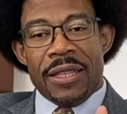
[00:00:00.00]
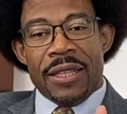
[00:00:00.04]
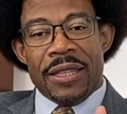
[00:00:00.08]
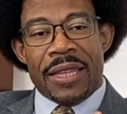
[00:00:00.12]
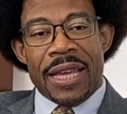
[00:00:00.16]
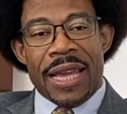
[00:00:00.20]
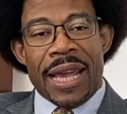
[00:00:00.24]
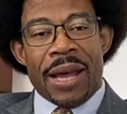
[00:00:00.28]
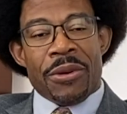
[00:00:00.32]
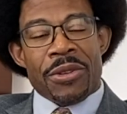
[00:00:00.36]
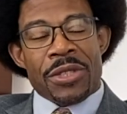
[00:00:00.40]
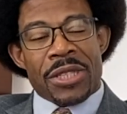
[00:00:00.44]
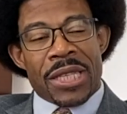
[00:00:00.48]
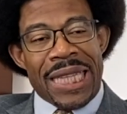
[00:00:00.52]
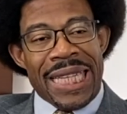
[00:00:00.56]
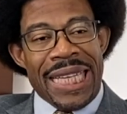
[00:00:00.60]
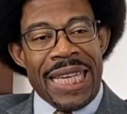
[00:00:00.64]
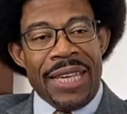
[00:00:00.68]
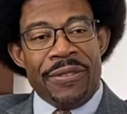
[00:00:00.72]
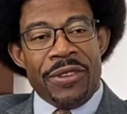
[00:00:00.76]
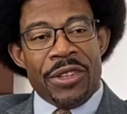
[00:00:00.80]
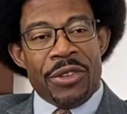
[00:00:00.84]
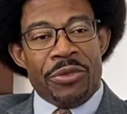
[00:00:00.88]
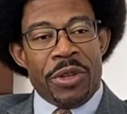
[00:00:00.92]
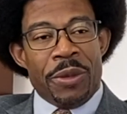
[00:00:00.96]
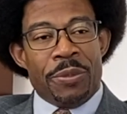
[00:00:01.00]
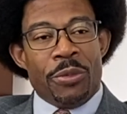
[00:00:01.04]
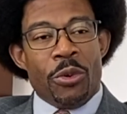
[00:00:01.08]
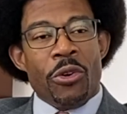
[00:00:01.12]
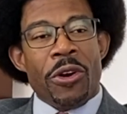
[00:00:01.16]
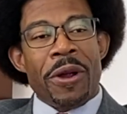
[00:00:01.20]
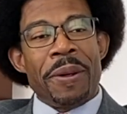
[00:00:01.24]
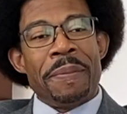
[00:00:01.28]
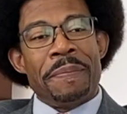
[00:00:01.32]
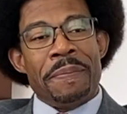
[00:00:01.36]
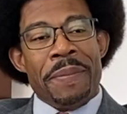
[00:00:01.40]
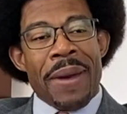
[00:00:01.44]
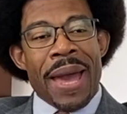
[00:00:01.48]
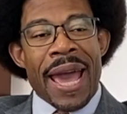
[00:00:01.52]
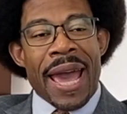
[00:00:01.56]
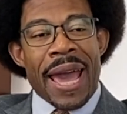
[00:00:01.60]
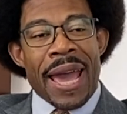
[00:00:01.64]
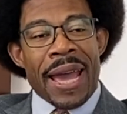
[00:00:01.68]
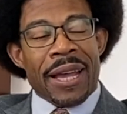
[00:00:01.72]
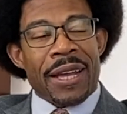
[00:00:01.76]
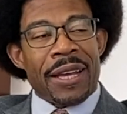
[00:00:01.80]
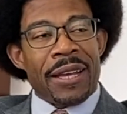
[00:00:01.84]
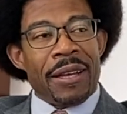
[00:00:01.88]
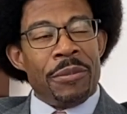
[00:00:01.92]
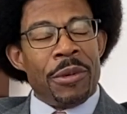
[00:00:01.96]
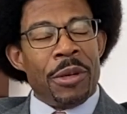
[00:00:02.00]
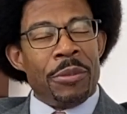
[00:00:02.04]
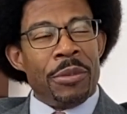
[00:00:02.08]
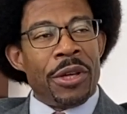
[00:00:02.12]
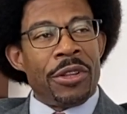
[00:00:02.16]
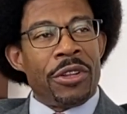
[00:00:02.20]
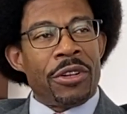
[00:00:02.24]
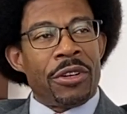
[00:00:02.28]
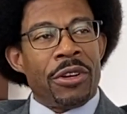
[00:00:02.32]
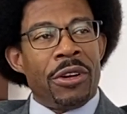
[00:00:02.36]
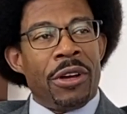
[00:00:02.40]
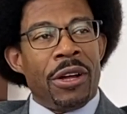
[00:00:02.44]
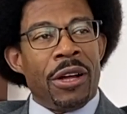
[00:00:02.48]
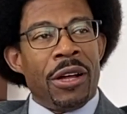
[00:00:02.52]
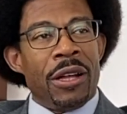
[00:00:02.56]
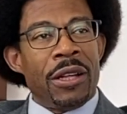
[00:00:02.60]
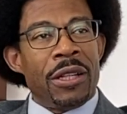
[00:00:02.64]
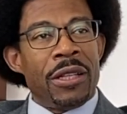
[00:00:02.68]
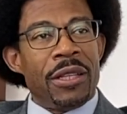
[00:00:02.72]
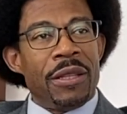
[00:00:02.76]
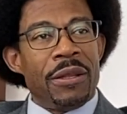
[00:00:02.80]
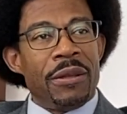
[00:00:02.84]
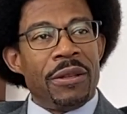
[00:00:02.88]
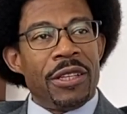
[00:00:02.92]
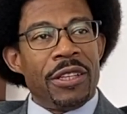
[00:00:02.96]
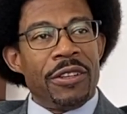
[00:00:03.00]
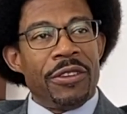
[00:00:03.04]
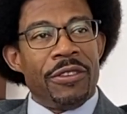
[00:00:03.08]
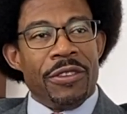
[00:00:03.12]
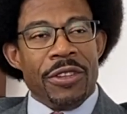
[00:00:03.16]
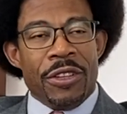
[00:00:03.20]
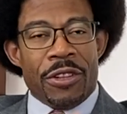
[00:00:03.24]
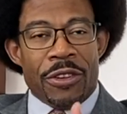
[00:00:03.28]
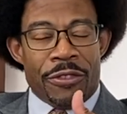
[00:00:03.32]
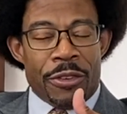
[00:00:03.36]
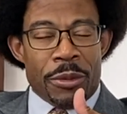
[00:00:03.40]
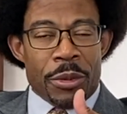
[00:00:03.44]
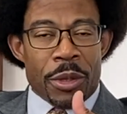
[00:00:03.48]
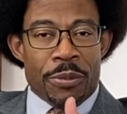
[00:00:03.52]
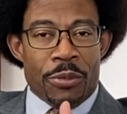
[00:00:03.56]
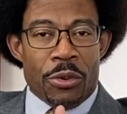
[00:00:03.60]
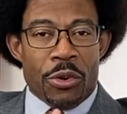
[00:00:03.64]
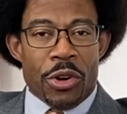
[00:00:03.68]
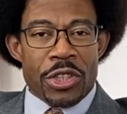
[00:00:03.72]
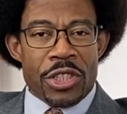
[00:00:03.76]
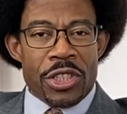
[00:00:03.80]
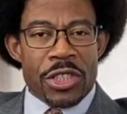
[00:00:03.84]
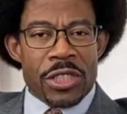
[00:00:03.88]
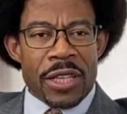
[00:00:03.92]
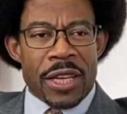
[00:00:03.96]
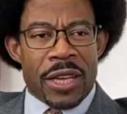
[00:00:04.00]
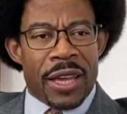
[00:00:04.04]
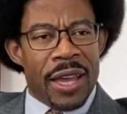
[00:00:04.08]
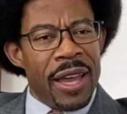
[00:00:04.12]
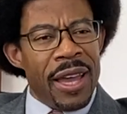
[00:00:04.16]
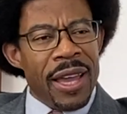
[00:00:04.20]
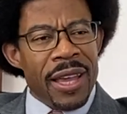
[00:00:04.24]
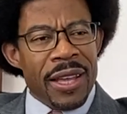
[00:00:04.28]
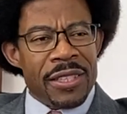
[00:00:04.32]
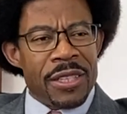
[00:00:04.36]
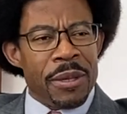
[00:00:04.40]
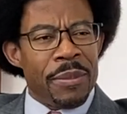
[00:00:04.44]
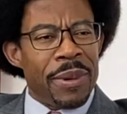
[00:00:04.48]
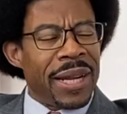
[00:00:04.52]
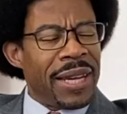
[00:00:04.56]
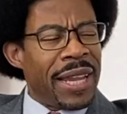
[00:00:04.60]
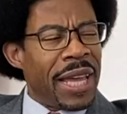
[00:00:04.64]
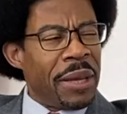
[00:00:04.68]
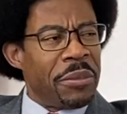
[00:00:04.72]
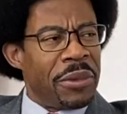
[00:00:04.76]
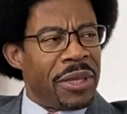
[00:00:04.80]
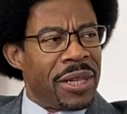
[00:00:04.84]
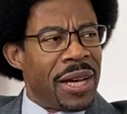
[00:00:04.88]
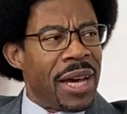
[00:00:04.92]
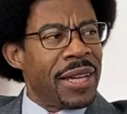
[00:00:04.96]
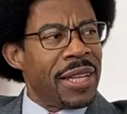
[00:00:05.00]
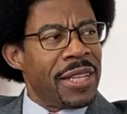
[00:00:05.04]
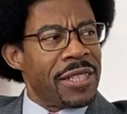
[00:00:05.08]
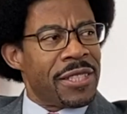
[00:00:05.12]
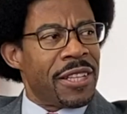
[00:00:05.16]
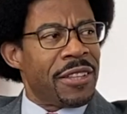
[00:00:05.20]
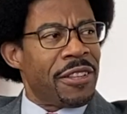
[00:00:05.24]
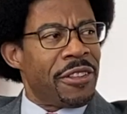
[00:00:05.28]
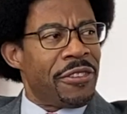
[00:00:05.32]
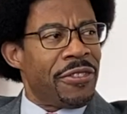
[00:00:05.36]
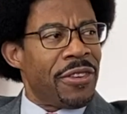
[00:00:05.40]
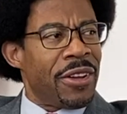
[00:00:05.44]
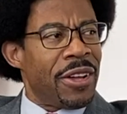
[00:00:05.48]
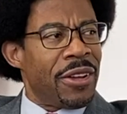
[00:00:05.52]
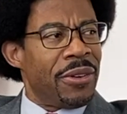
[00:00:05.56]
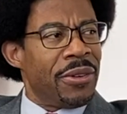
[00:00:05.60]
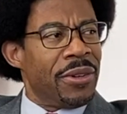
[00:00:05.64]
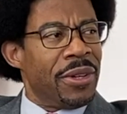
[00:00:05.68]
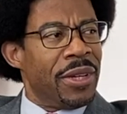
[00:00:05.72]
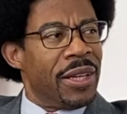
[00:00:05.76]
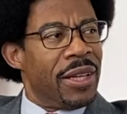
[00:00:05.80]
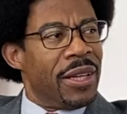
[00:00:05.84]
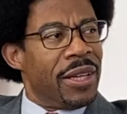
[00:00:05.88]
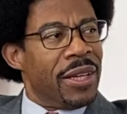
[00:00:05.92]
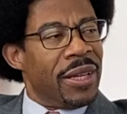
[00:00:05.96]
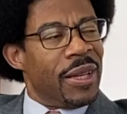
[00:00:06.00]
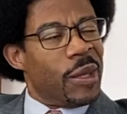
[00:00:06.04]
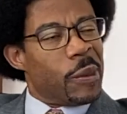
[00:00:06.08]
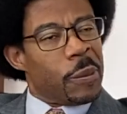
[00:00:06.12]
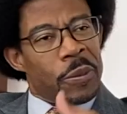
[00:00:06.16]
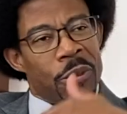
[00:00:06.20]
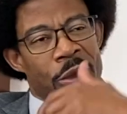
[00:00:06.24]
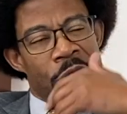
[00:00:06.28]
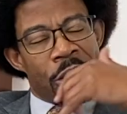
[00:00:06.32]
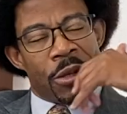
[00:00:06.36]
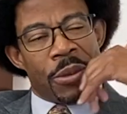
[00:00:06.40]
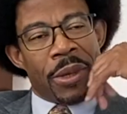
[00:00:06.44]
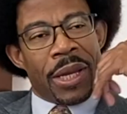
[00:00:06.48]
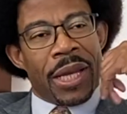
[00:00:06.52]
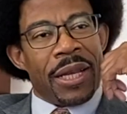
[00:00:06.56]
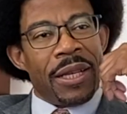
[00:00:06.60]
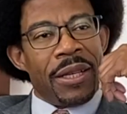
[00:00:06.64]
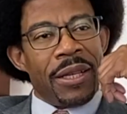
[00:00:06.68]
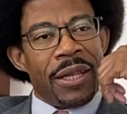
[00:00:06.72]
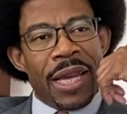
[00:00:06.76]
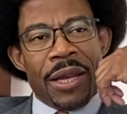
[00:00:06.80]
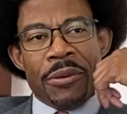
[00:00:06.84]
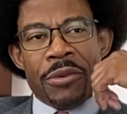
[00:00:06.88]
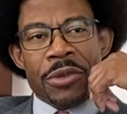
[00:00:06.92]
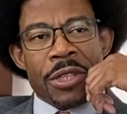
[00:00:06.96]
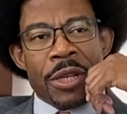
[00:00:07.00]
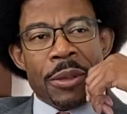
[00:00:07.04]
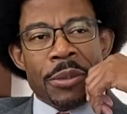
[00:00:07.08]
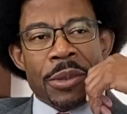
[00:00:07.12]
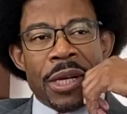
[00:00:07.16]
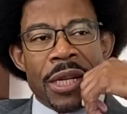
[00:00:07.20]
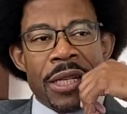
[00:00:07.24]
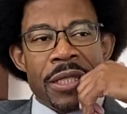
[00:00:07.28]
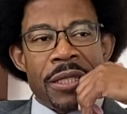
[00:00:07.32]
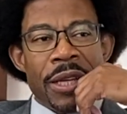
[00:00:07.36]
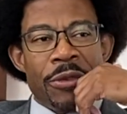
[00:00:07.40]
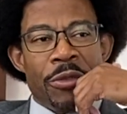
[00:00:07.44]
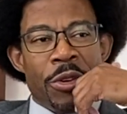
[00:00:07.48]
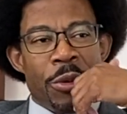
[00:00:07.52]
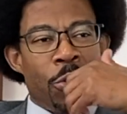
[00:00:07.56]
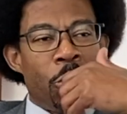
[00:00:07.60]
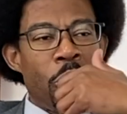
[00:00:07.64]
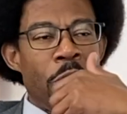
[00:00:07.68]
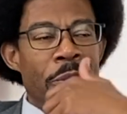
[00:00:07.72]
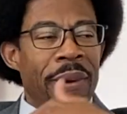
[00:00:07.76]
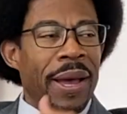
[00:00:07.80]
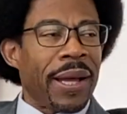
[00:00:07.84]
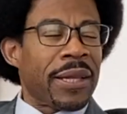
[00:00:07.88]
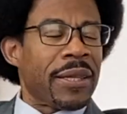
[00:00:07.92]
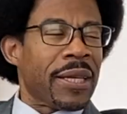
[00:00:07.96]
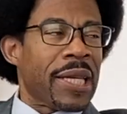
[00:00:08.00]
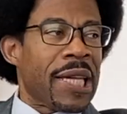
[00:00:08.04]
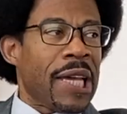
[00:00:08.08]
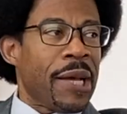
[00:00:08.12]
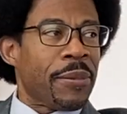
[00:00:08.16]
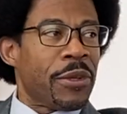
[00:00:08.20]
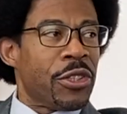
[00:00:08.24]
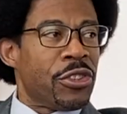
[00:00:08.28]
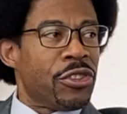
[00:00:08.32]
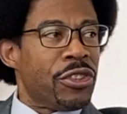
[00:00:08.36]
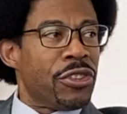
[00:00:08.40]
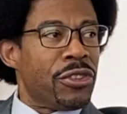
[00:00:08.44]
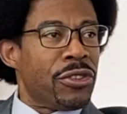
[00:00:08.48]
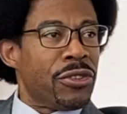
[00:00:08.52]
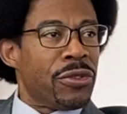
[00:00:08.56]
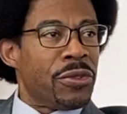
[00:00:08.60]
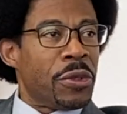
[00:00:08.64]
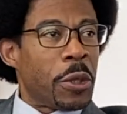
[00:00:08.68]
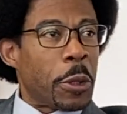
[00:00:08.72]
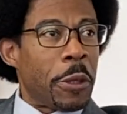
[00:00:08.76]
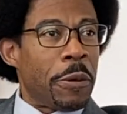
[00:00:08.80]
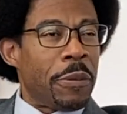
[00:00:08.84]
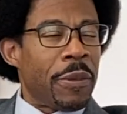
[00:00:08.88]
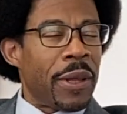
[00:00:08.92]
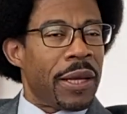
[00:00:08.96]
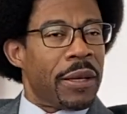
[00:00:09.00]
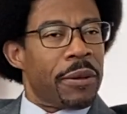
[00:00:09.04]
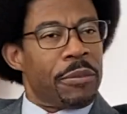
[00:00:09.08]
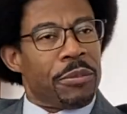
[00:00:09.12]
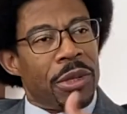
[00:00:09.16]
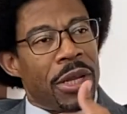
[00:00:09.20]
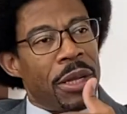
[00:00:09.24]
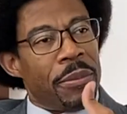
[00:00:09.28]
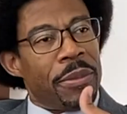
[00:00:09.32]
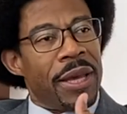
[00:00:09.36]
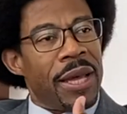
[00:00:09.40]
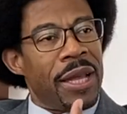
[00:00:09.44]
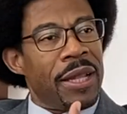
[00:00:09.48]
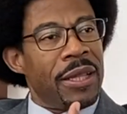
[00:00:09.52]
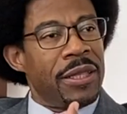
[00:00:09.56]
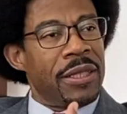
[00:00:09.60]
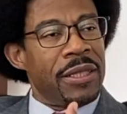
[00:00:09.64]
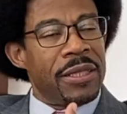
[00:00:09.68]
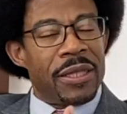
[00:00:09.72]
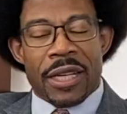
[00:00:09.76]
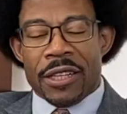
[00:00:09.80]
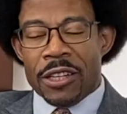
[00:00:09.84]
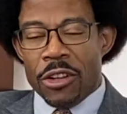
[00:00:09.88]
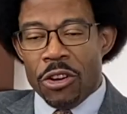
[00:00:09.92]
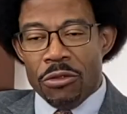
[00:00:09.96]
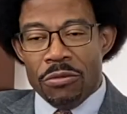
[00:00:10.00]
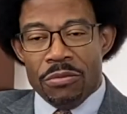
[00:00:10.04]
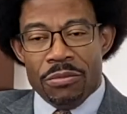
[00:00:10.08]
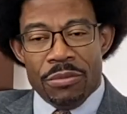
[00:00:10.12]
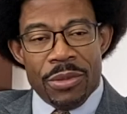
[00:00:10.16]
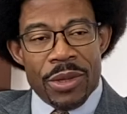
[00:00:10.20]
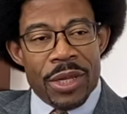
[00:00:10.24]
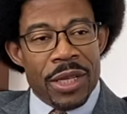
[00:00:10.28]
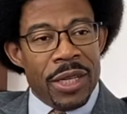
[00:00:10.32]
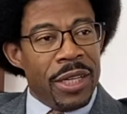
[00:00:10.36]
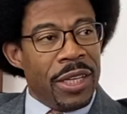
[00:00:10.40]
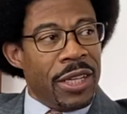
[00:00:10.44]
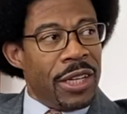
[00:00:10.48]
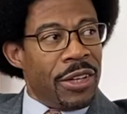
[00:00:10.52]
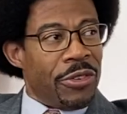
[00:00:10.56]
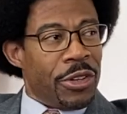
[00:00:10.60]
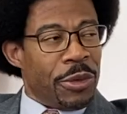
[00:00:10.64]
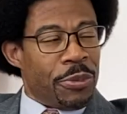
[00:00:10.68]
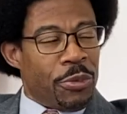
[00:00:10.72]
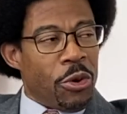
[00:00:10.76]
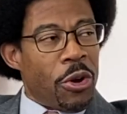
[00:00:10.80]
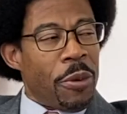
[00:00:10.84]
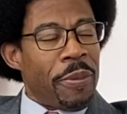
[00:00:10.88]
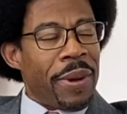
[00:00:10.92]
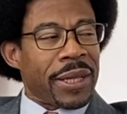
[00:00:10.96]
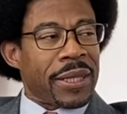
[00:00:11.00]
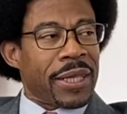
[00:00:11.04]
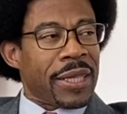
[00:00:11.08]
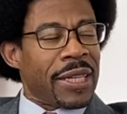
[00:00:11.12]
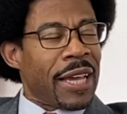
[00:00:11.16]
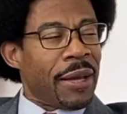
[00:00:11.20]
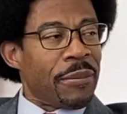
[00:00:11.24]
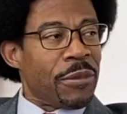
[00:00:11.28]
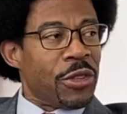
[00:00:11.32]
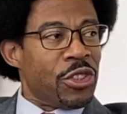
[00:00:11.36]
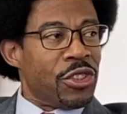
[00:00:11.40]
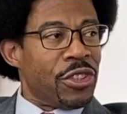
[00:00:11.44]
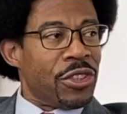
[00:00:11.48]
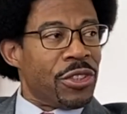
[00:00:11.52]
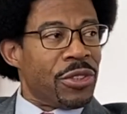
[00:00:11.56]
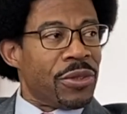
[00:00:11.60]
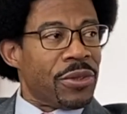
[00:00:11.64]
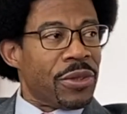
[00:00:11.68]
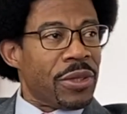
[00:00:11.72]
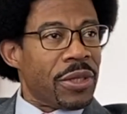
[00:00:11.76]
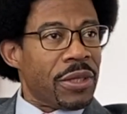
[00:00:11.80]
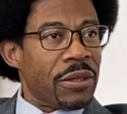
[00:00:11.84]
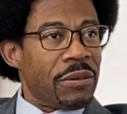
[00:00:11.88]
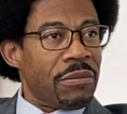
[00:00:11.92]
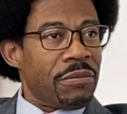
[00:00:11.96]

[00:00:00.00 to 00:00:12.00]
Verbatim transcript: day I was leaving to report back, my mother called, you know, from the porch. She's like, hey, somebody named Gunny's on the phone. I'm like, hey, what's up, Gunny? He's like, report back to Camp Lejeune. I'm like, but I'm heading. He's like, nope, report back to Camp Lejeune.